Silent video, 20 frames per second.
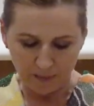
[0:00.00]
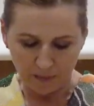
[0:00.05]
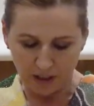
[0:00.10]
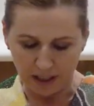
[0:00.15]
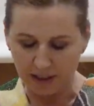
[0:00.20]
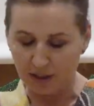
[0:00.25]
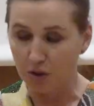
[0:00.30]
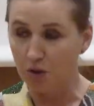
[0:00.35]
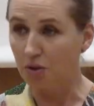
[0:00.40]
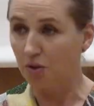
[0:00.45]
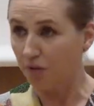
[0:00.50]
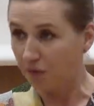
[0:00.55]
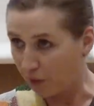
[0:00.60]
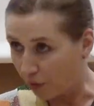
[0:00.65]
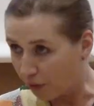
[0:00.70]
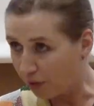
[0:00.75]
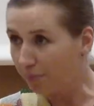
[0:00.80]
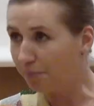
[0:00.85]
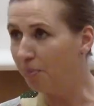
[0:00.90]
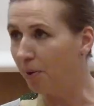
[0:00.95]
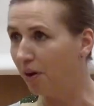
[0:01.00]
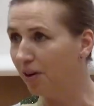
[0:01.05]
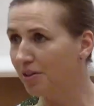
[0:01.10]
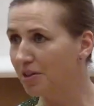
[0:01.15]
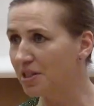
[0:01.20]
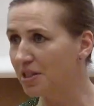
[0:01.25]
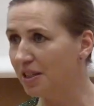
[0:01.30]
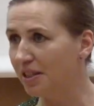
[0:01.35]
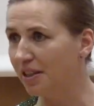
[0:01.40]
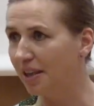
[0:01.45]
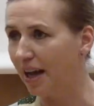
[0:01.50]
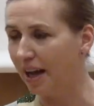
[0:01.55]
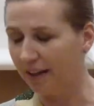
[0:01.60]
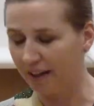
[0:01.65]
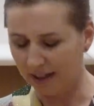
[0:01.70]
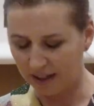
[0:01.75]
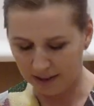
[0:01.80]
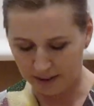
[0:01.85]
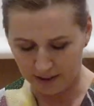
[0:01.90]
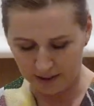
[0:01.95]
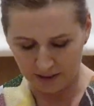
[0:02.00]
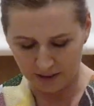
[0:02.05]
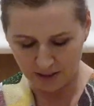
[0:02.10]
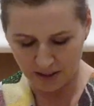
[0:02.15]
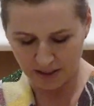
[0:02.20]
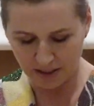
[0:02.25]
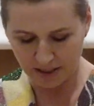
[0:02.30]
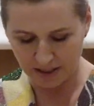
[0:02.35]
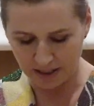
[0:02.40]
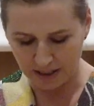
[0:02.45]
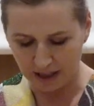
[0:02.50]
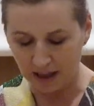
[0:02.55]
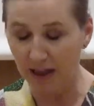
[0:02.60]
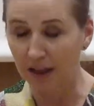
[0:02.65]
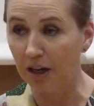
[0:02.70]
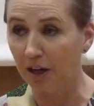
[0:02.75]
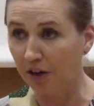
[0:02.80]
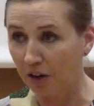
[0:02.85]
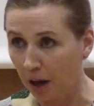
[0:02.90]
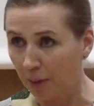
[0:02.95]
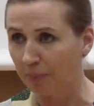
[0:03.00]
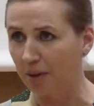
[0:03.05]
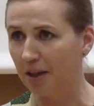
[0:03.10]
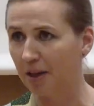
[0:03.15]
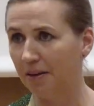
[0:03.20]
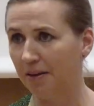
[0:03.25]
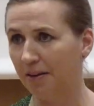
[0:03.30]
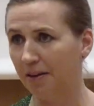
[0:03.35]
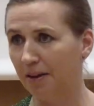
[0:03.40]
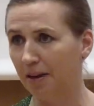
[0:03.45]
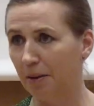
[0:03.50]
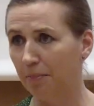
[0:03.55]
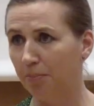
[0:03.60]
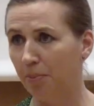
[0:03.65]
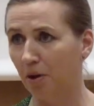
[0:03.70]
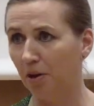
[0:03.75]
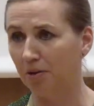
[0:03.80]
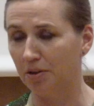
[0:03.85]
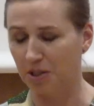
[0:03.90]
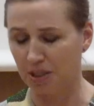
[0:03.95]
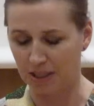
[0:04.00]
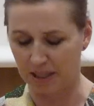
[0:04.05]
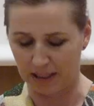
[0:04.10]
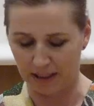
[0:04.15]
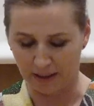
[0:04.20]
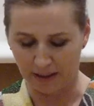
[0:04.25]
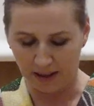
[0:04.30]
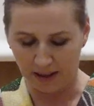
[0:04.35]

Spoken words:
It is foreign policy, and it is economic policy,